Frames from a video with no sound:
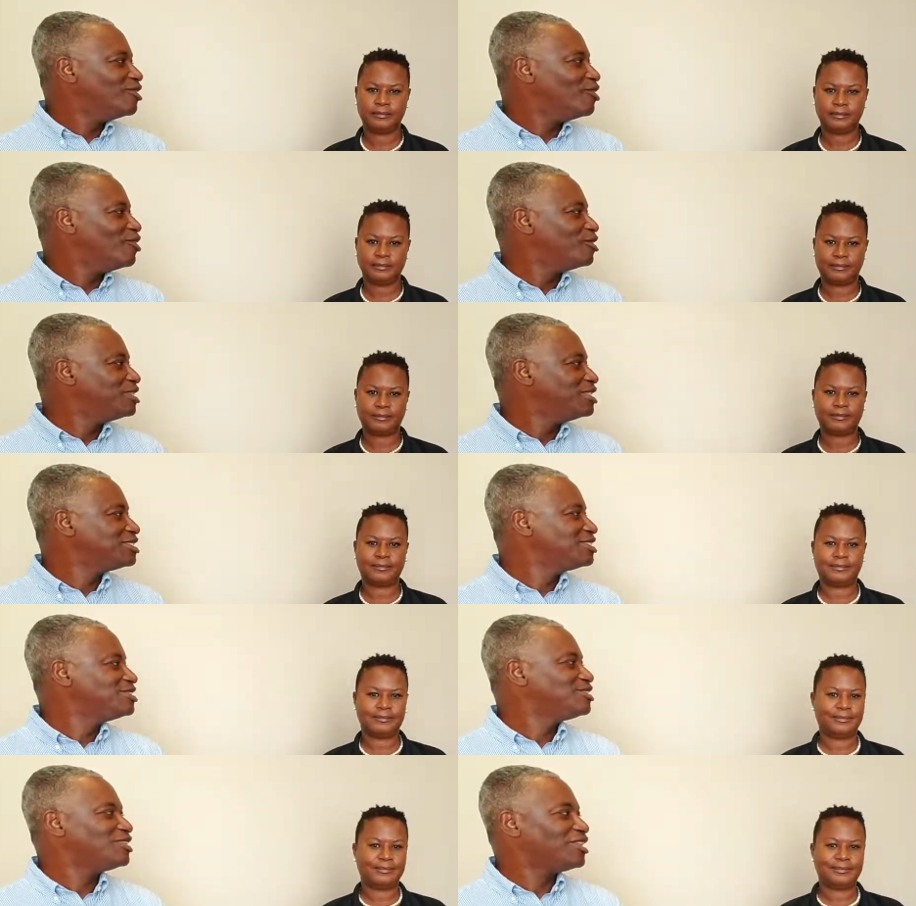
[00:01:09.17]
Speaker 1: or this
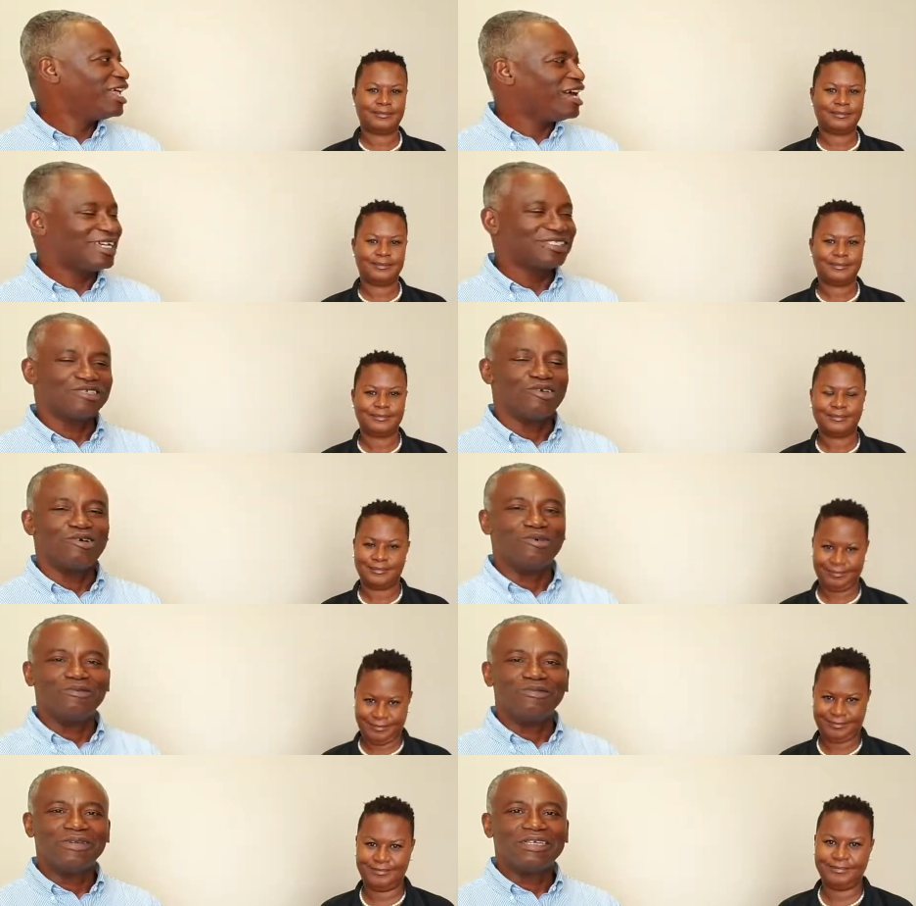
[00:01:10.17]
is your last
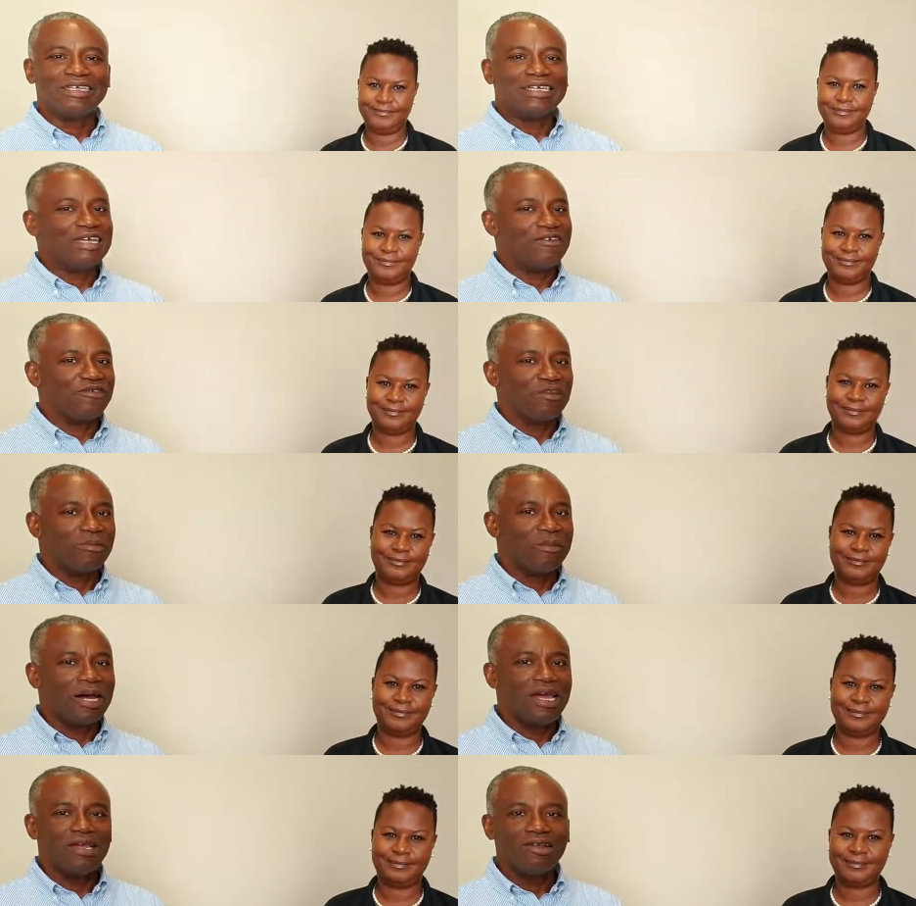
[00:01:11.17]
home, mm -hmm. if you're
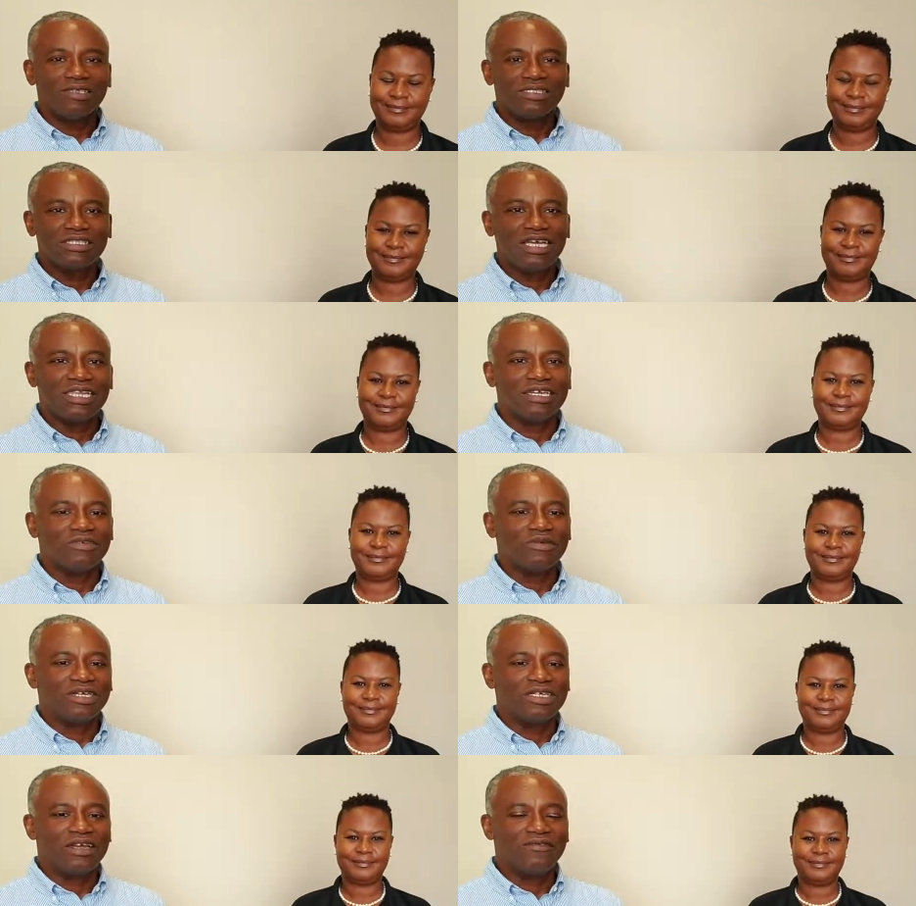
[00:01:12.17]
buying or selling,
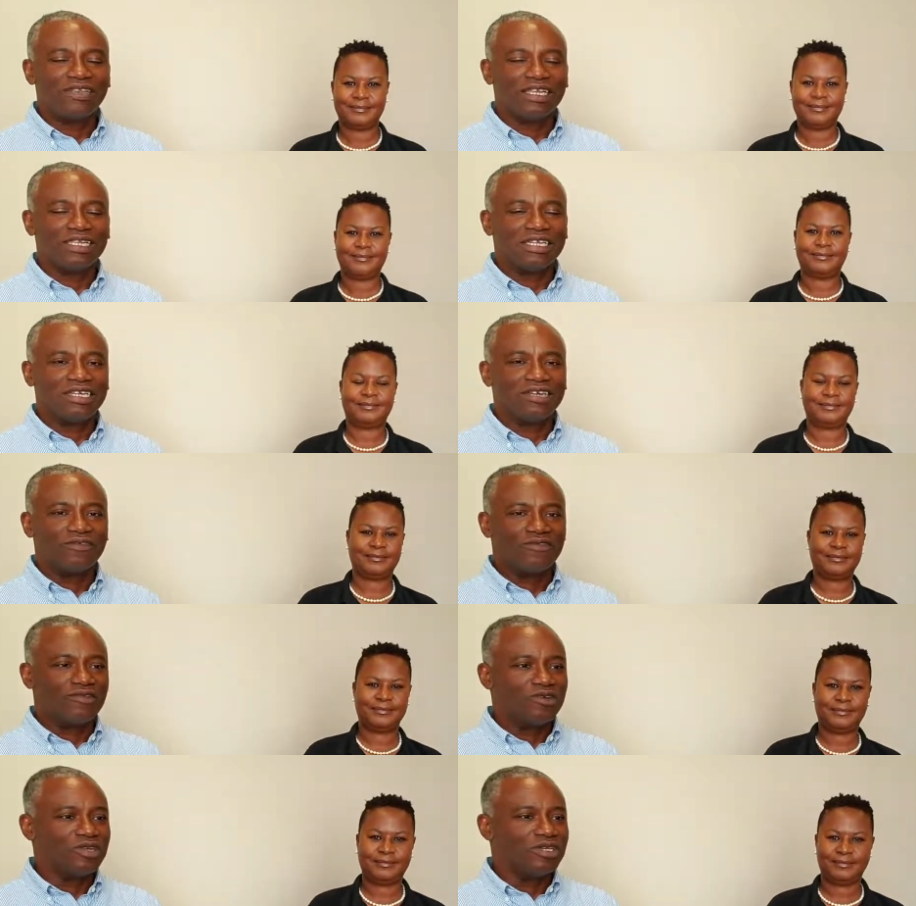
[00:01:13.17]
we're definitely here
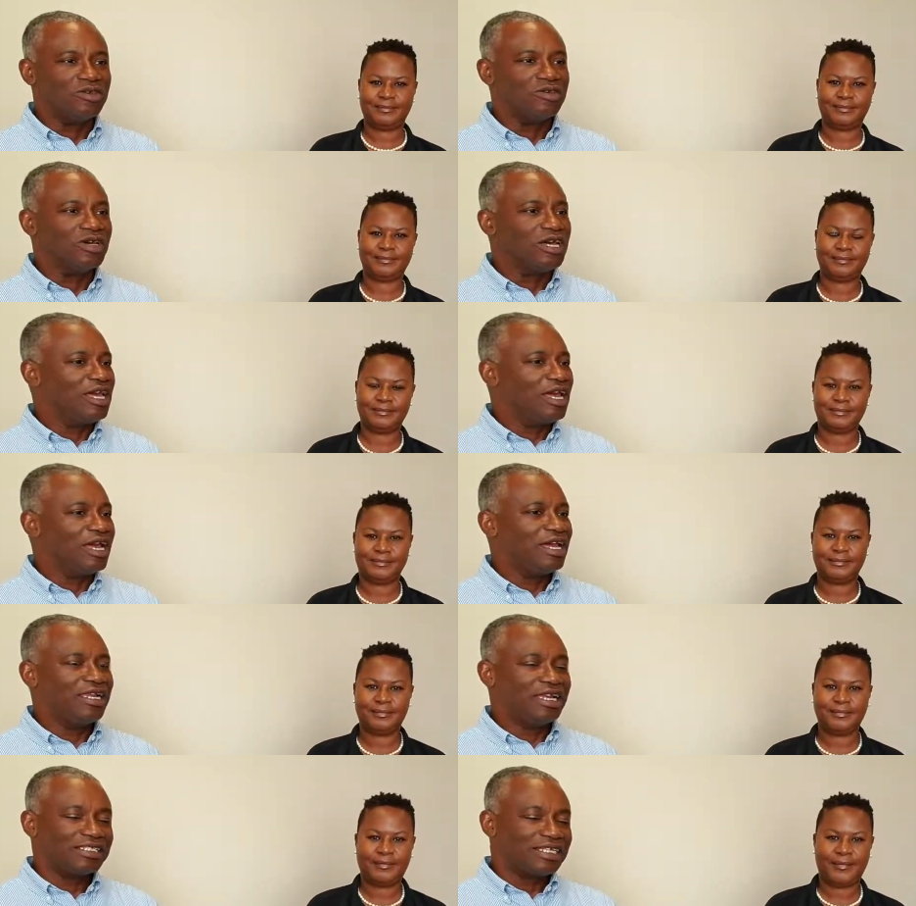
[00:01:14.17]
for you.
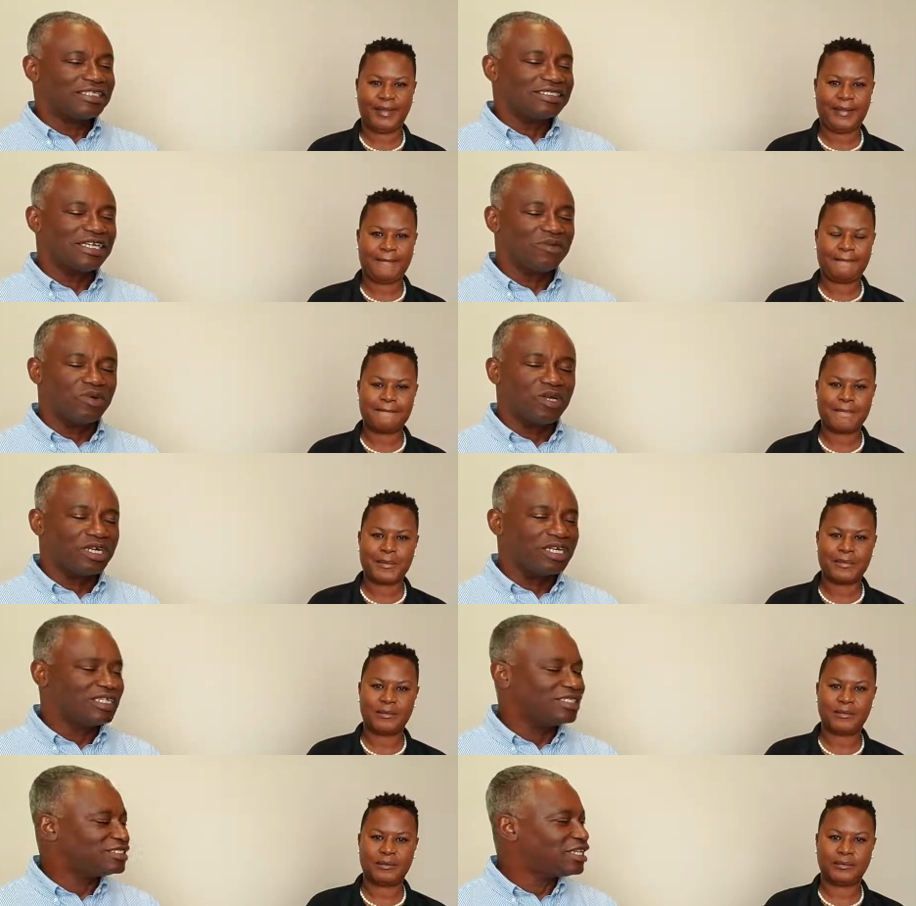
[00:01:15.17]
And as I said, we're
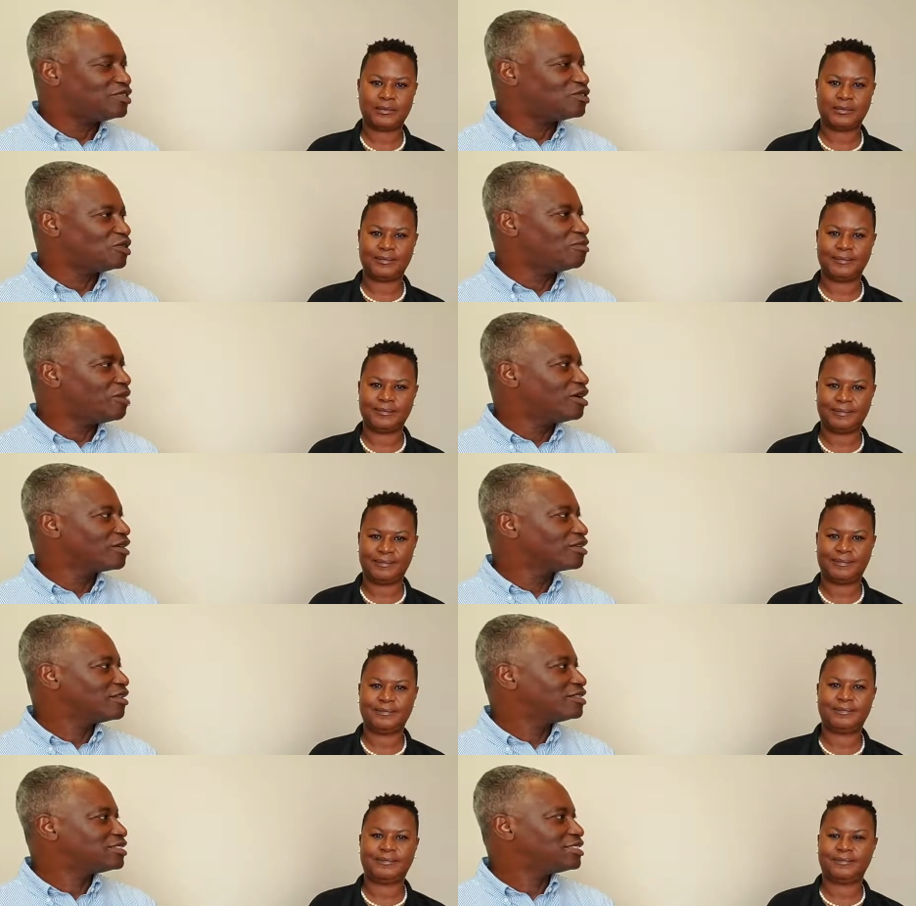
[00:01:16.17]
in the central mark,
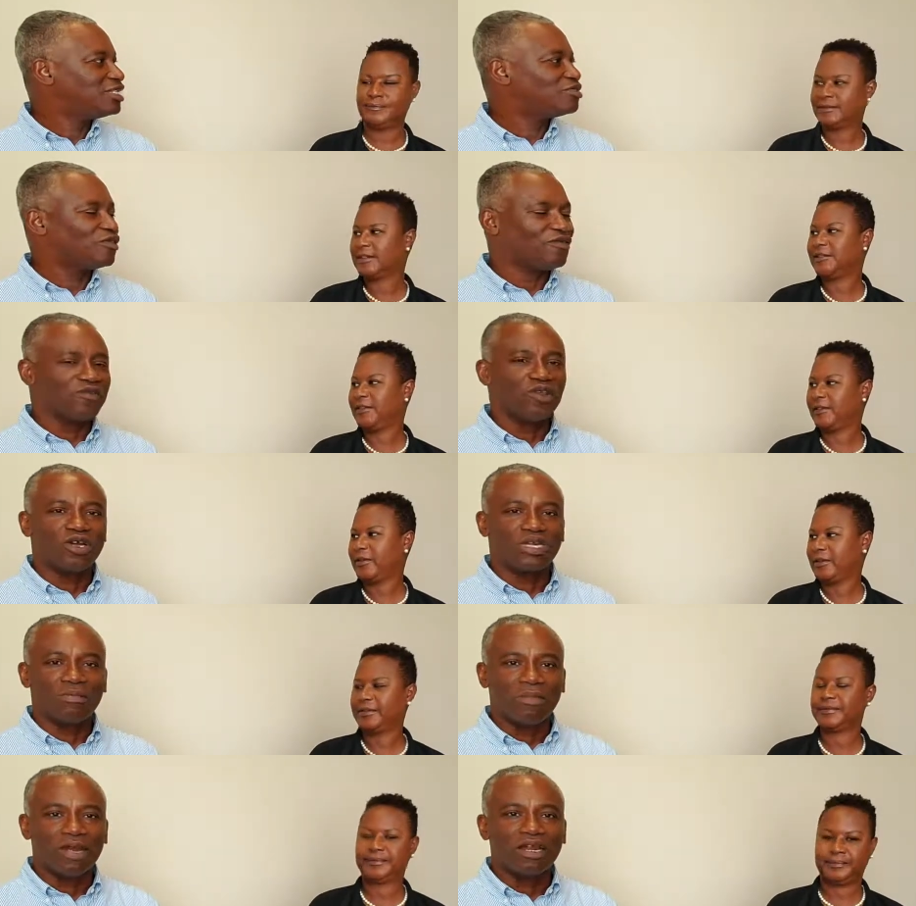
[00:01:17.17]
central
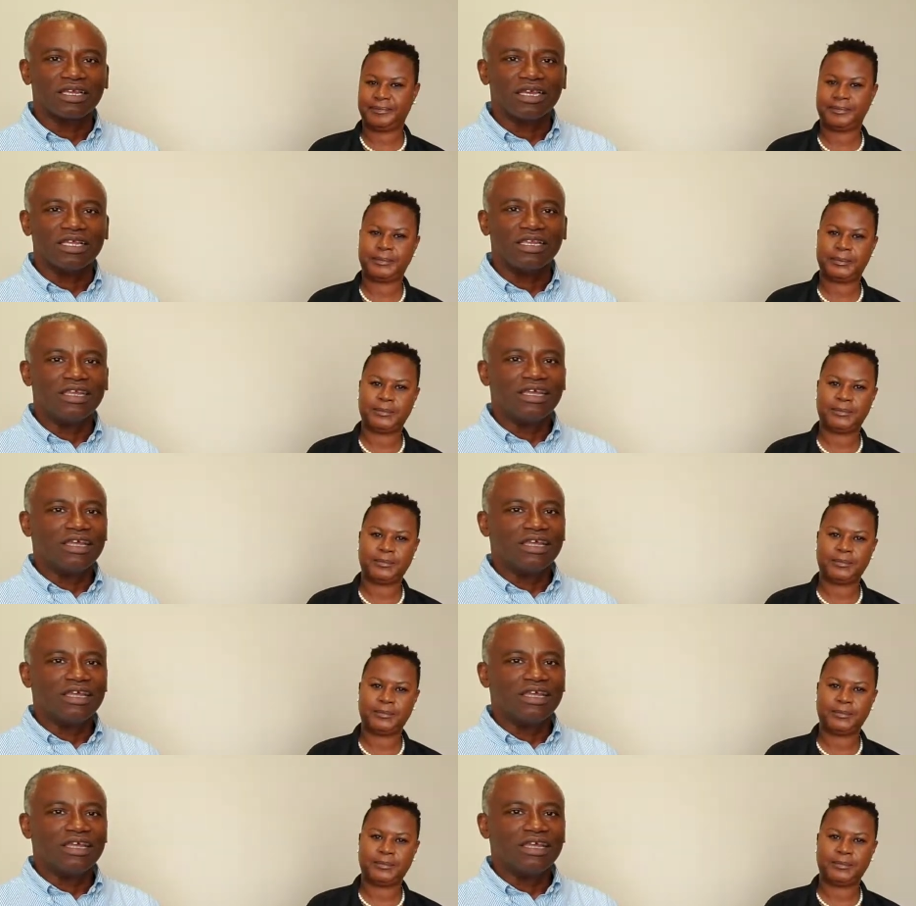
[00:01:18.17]
Florida market.